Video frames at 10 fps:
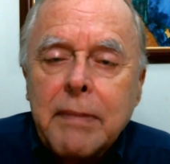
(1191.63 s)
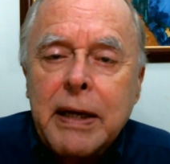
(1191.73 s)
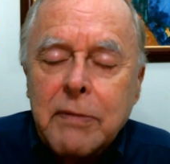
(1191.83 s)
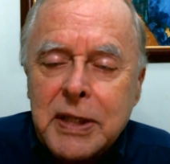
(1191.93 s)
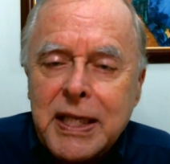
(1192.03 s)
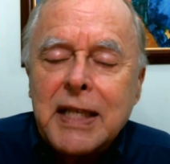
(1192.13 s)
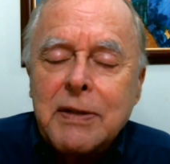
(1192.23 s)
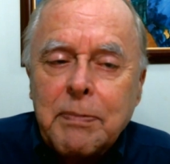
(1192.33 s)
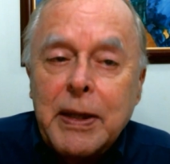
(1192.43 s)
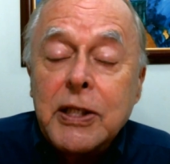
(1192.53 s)
I mean, it
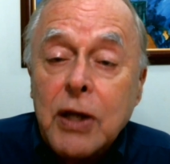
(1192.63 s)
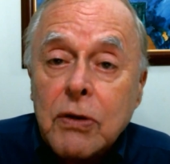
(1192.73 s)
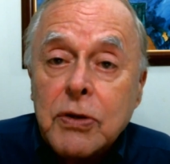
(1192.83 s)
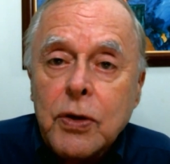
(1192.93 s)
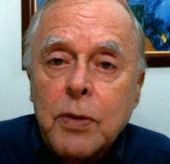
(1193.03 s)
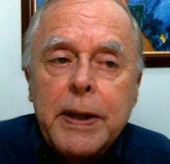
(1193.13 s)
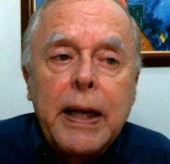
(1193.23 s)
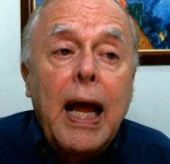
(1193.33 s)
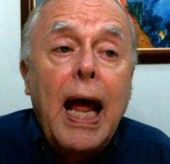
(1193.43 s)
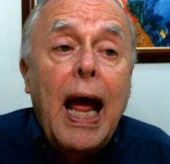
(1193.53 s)
would be so stupid.